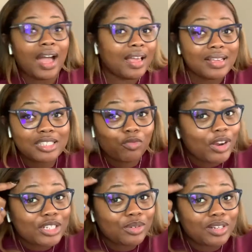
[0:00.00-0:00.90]
It's
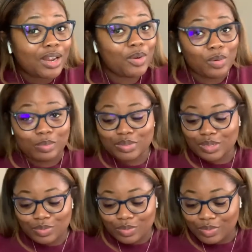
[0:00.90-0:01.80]
fresh on the dome,
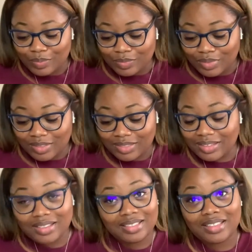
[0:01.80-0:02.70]
so
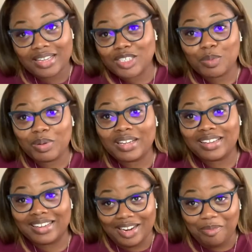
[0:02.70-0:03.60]
it should be a
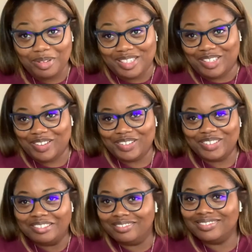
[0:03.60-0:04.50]
good episode.
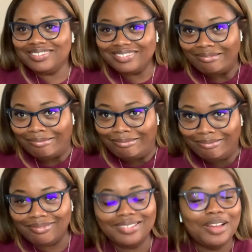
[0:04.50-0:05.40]

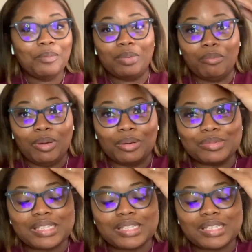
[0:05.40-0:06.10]
But we're gonna see.